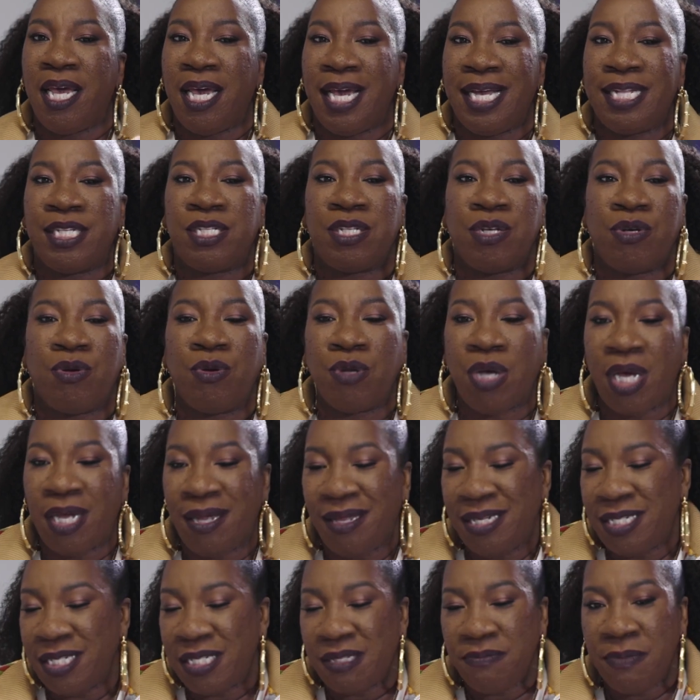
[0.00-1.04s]
And so
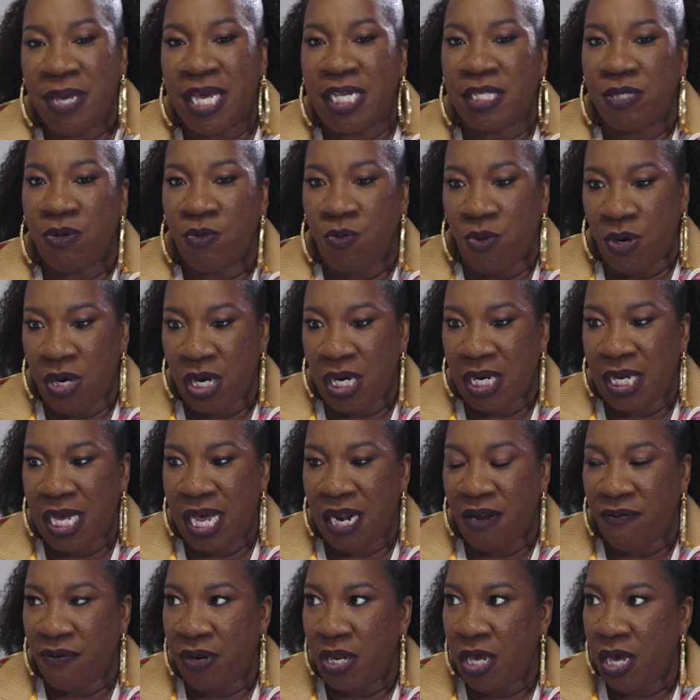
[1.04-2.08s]
it just makes the work
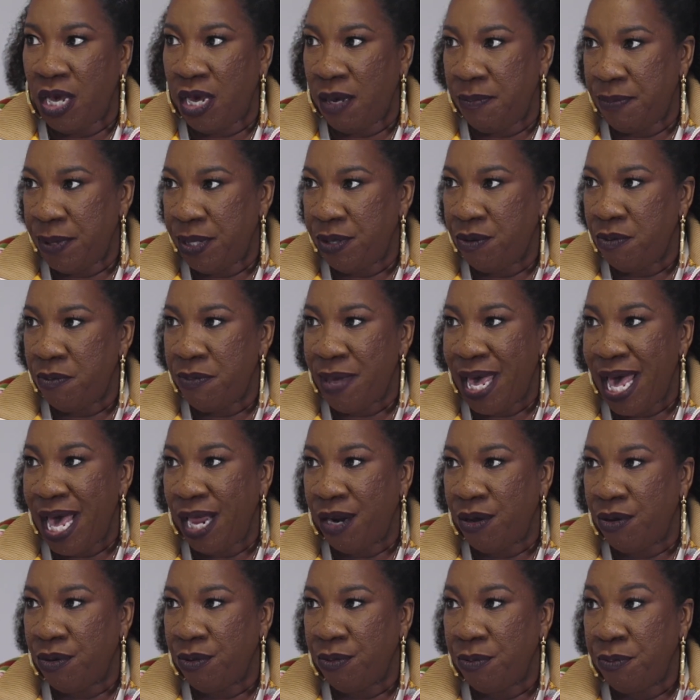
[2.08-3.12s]
kind of an uphill
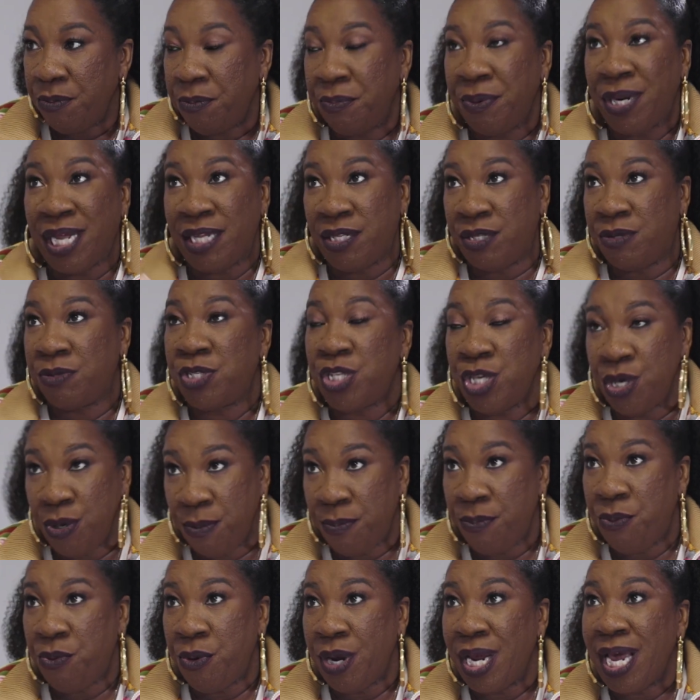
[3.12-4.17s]
battle. But to your
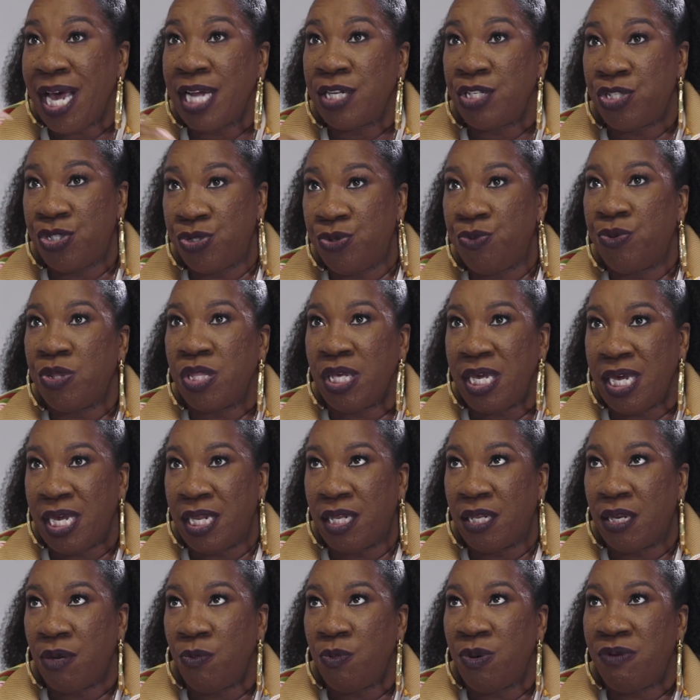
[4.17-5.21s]
point, I do
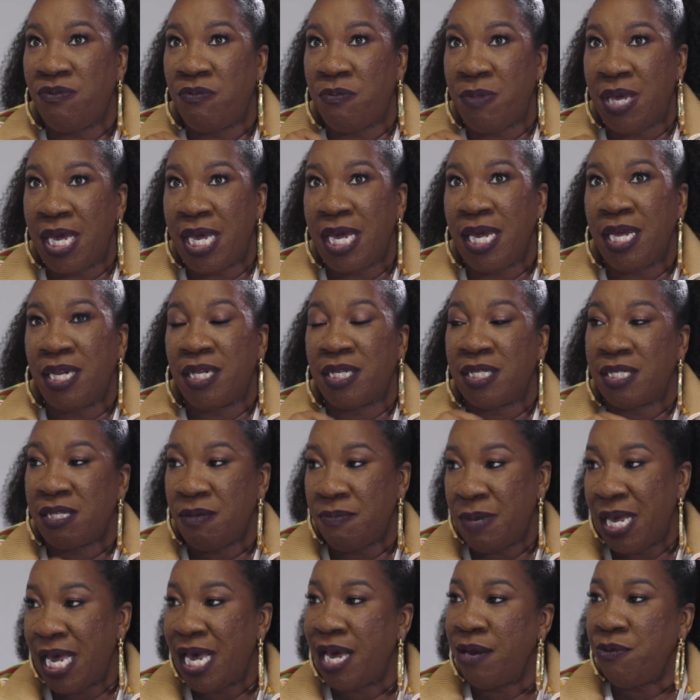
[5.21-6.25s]
think that we've made
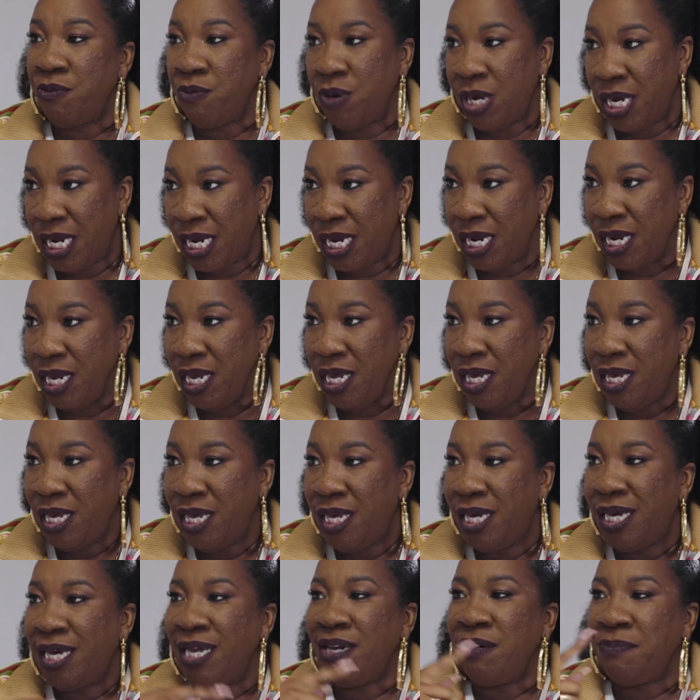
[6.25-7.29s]
some headway
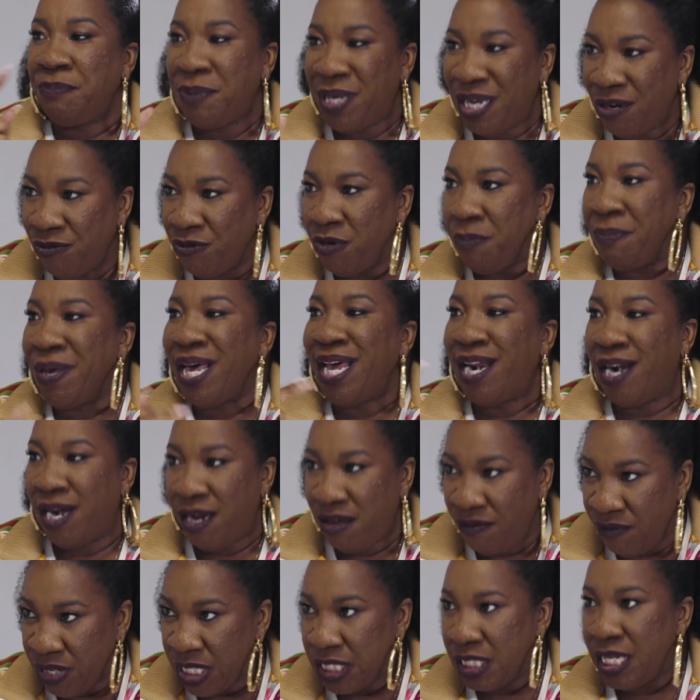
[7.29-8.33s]
in being
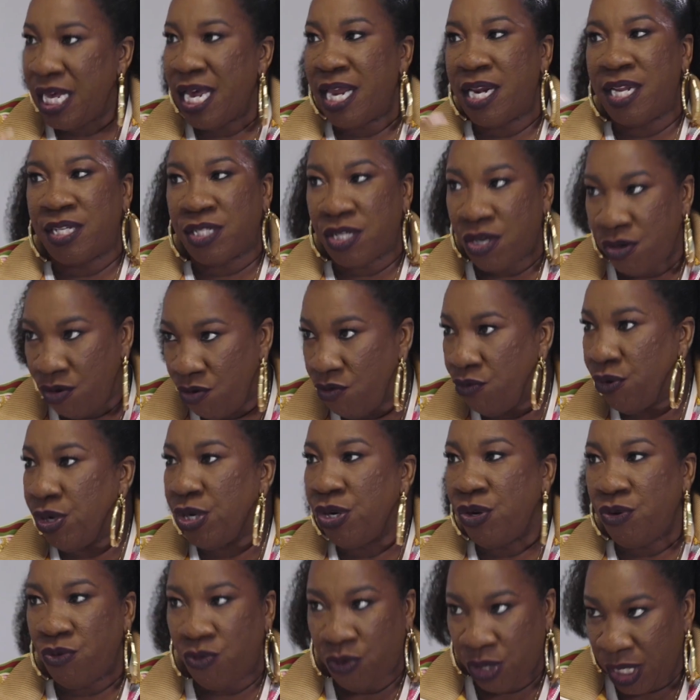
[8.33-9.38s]
repetitive and saying this over
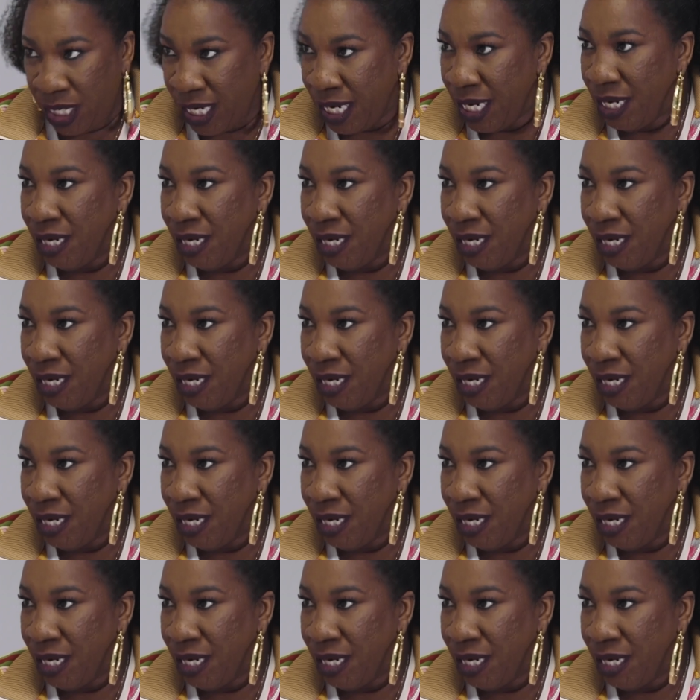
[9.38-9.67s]
and over again.